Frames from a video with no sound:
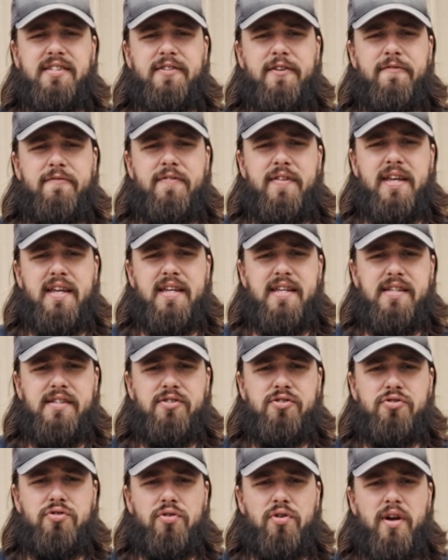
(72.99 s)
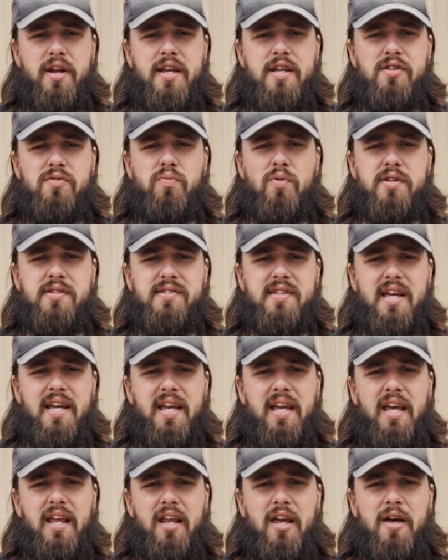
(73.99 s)
of these trees once they
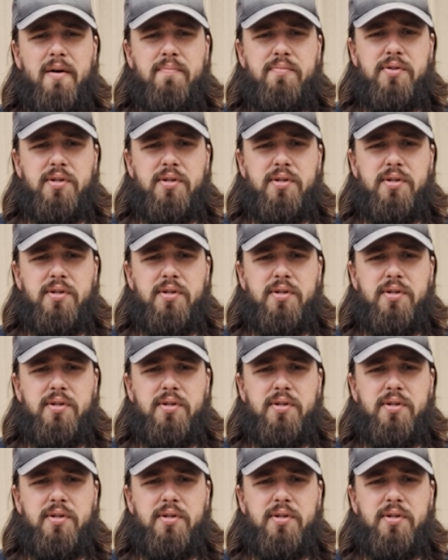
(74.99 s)
get up